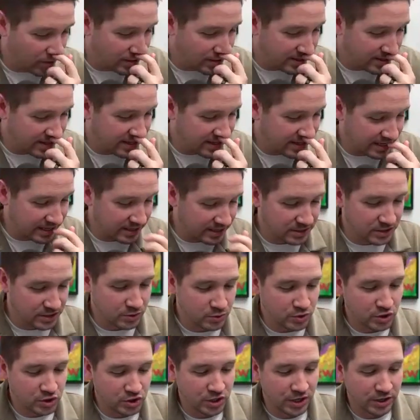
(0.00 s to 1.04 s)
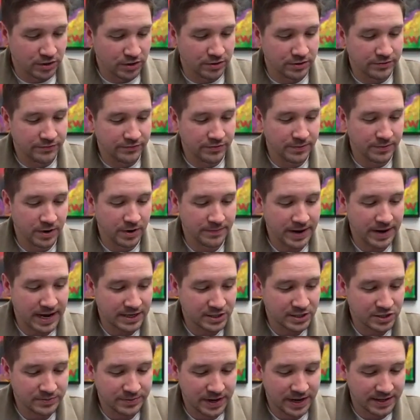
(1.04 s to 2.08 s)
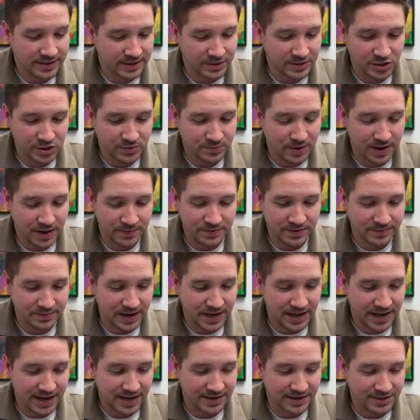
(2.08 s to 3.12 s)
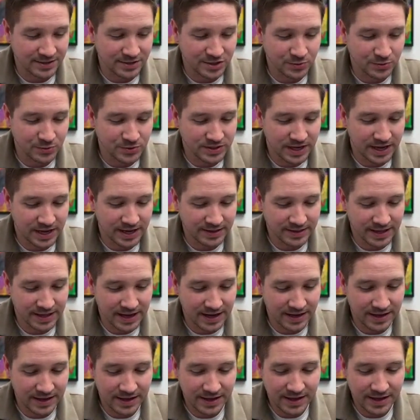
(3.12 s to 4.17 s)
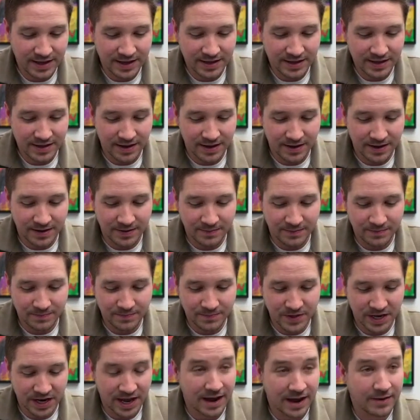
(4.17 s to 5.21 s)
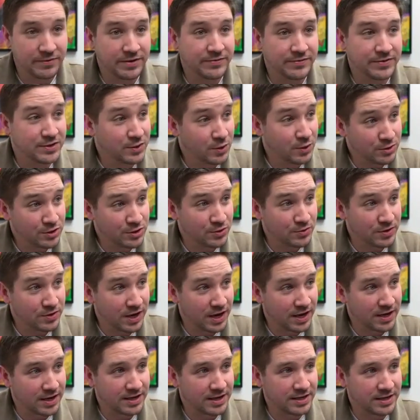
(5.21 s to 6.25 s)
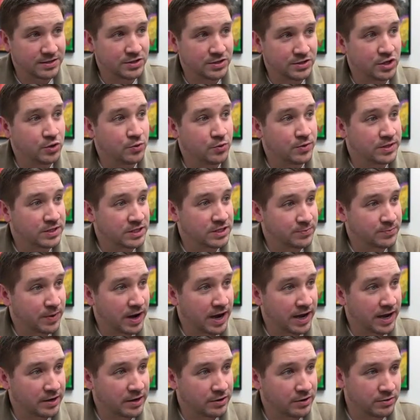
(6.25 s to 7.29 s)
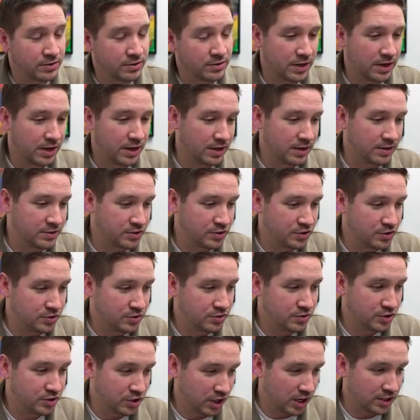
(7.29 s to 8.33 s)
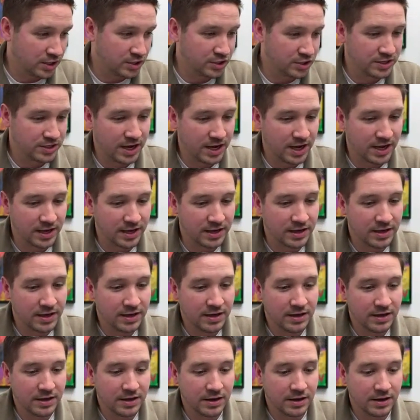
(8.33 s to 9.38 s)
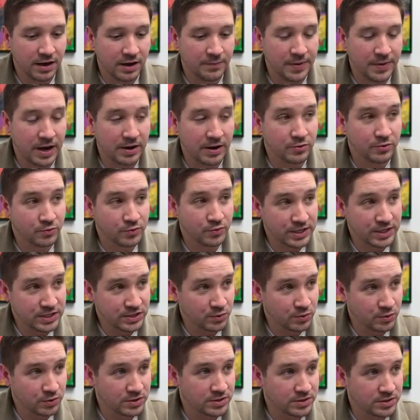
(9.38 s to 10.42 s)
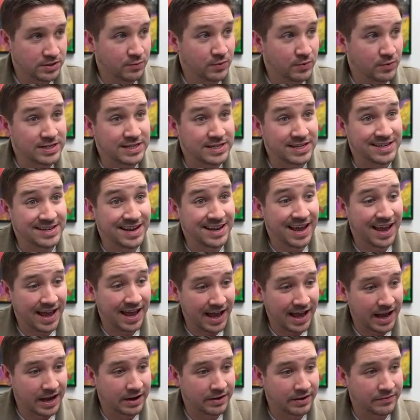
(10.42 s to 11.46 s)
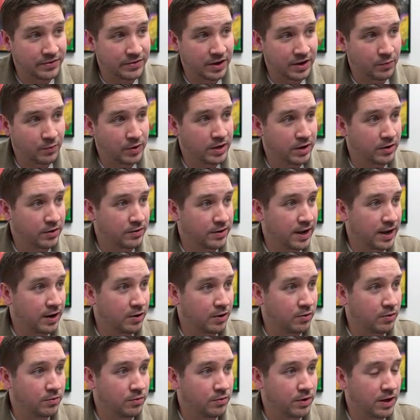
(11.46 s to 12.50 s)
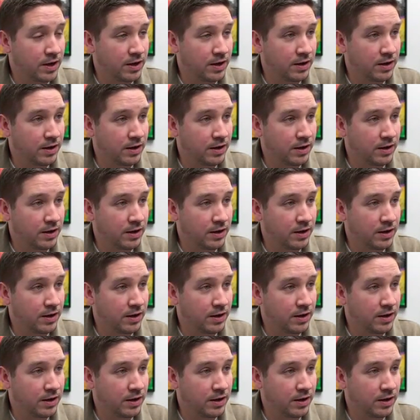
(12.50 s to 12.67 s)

One of the things you shared from our mastermind that just popped in my head as you were saying that, that I haven't even told you yet, is you inspired Josh and I about a resource that we didn't have that we are now,